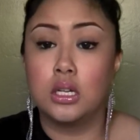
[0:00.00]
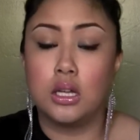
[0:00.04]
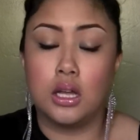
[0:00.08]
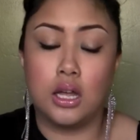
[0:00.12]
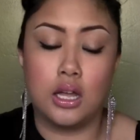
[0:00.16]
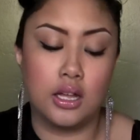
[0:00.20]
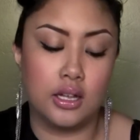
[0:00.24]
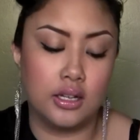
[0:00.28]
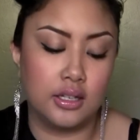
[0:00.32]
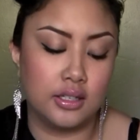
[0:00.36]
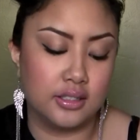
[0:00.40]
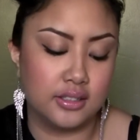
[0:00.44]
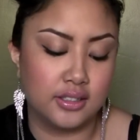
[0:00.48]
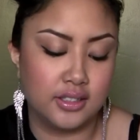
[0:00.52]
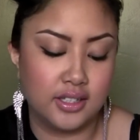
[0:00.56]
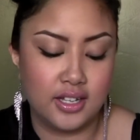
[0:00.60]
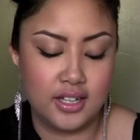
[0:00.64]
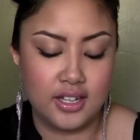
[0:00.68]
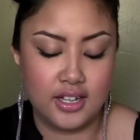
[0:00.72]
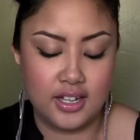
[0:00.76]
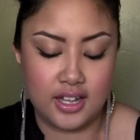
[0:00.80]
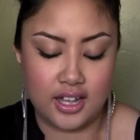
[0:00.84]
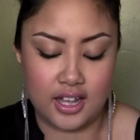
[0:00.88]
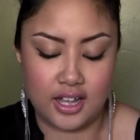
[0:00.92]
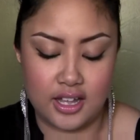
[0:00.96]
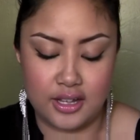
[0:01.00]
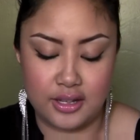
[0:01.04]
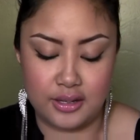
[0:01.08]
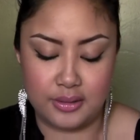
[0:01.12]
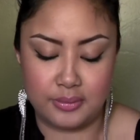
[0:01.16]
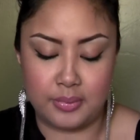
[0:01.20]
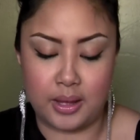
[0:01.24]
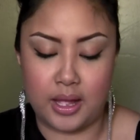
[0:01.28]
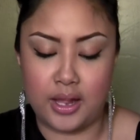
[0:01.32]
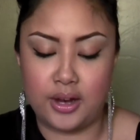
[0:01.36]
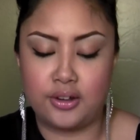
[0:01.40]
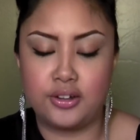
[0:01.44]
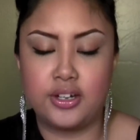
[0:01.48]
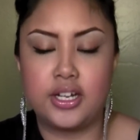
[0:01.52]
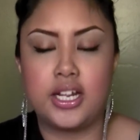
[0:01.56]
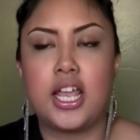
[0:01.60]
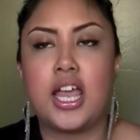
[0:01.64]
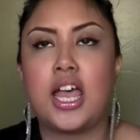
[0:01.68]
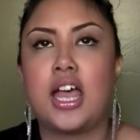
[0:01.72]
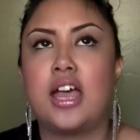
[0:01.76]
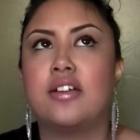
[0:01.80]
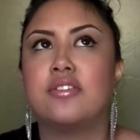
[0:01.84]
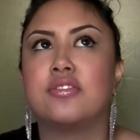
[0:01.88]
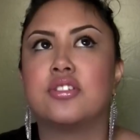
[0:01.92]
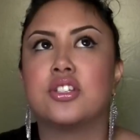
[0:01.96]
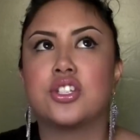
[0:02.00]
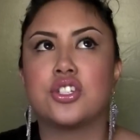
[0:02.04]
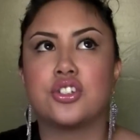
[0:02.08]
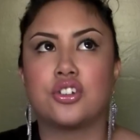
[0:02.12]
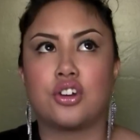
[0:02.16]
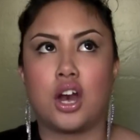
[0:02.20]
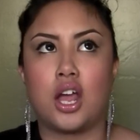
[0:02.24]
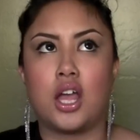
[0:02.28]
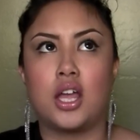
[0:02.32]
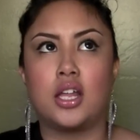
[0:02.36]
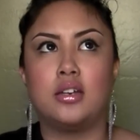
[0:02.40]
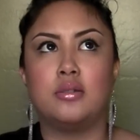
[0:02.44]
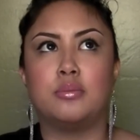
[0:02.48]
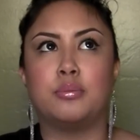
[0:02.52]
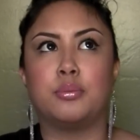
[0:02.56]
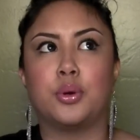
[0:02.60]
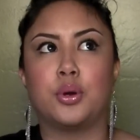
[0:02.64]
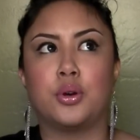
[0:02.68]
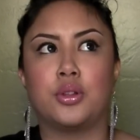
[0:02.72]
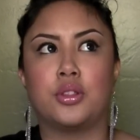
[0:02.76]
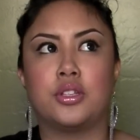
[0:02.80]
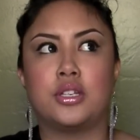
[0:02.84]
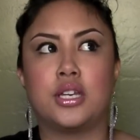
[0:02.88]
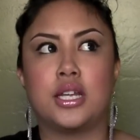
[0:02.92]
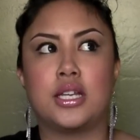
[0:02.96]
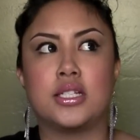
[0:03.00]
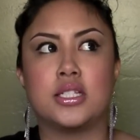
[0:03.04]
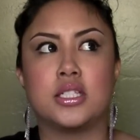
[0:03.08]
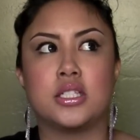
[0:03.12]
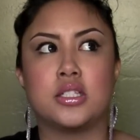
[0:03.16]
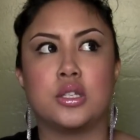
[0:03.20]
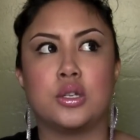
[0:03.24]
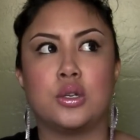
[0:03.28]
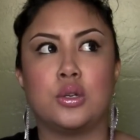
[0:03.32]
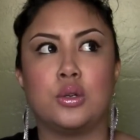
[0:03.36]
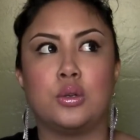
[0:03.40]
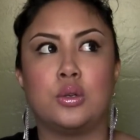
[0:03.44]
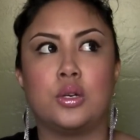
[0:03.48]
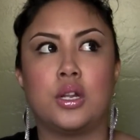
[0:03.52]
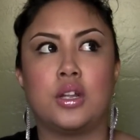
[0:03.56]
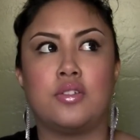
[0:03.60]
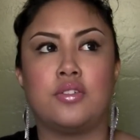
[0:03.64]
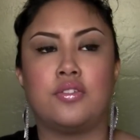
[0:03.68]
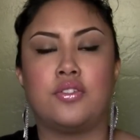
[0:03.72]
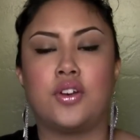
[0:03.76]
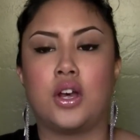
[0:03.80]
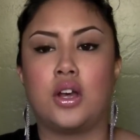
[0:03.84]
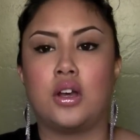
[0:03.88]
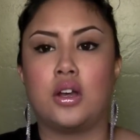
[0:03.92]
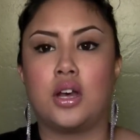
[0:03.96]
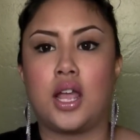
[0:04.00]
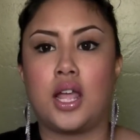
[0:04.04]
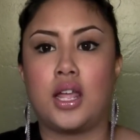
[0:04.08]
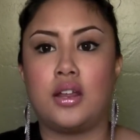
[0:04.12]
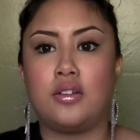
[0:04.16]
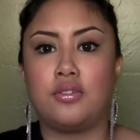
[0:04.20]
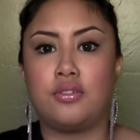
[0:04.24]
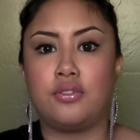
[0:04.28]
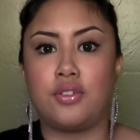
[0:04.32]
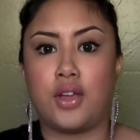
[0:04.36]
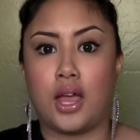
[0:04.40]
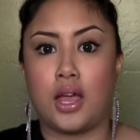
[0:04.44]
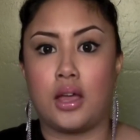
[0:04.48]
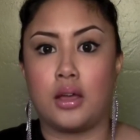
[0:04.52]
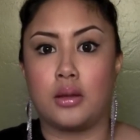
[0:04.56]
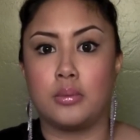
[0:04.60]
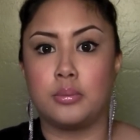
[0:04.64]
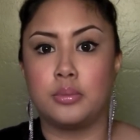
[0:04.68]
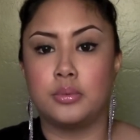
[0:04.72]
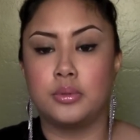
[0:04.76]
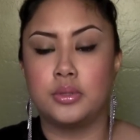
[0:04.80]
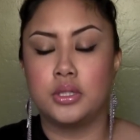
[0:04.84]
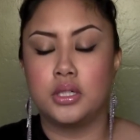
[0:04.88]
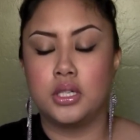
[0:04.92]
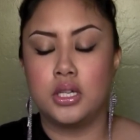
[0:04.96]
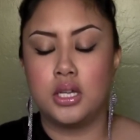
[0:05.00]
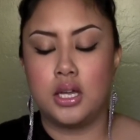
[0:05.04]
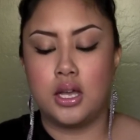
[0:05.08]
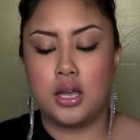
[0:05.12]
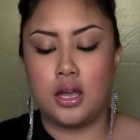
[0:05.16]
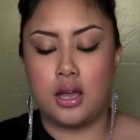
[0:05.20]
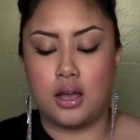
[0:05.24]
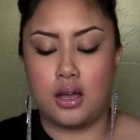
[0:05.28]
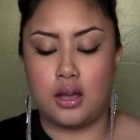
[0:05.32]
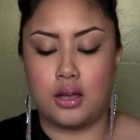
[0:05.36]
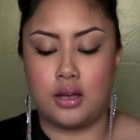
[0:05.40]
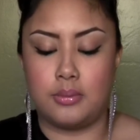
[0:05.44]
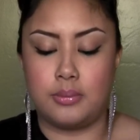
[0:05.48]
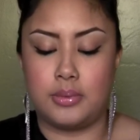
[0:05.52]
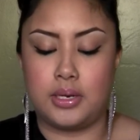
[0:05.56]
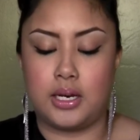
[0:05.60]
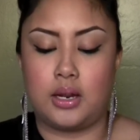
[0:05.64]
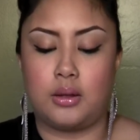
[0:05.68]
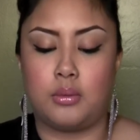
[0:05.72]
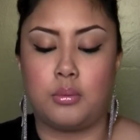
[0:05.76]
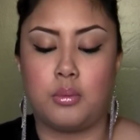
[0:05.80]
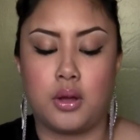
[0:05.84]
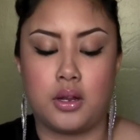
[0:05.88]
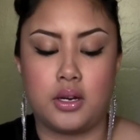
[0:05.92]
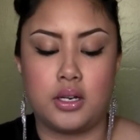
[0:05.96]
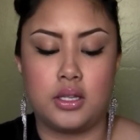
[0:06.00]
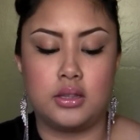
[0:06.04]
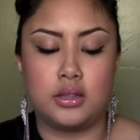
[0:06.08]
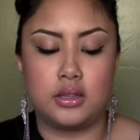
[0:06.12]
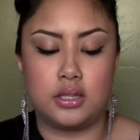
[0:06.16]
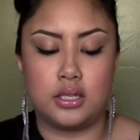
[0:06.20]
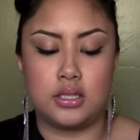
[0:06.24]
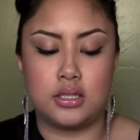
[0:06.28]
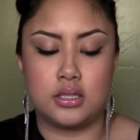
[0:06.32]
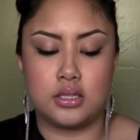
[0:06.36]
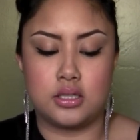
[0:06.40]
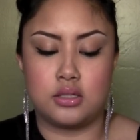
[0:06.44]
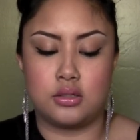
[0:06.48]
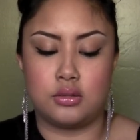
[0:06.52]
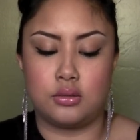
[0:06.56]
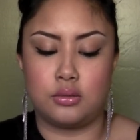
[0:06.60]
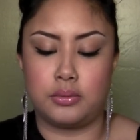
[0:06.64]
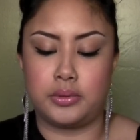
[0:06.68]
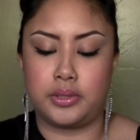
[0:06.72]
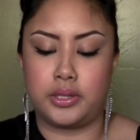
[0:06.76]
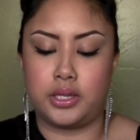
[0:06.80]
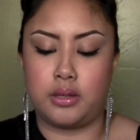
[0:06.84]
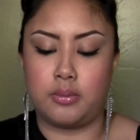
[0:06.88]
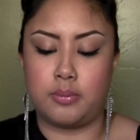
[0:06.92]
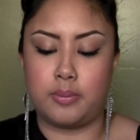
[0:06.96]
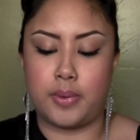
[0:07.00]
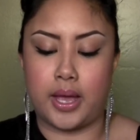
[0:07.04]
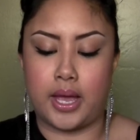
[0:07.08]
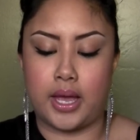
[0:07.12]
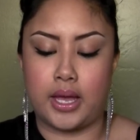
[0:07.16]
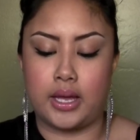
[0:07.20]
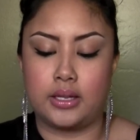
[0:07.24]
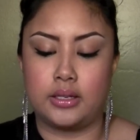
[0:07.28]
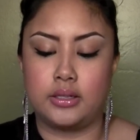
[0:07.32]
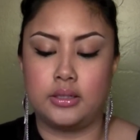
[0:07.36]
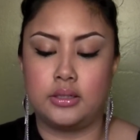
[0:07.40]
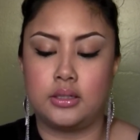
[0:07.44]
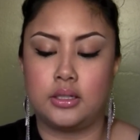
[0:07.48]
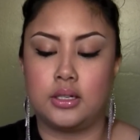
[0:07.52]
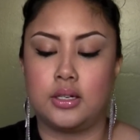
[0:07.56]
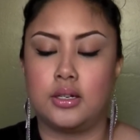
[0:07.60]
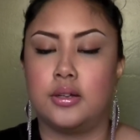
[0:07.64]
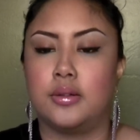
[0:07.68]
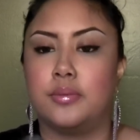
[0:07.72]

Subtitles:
I already have Strut, Birthday Suit, and Fahrenheit Fab. And I wanted these two really bad.